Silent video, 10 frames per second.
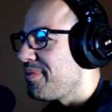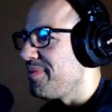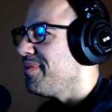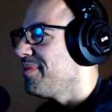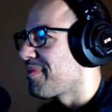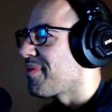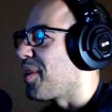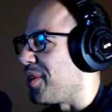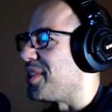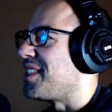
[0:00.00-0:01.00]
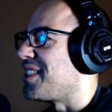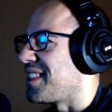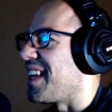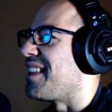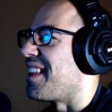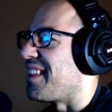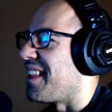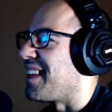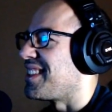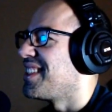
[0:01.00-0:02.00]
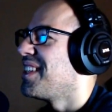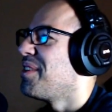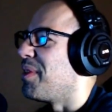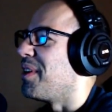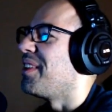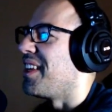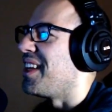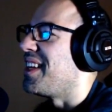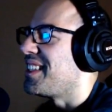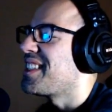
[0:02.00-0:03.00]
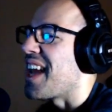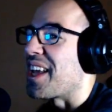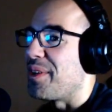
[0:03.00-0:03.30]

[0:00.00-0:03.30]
Or you're just saying that that's what the attack you would use?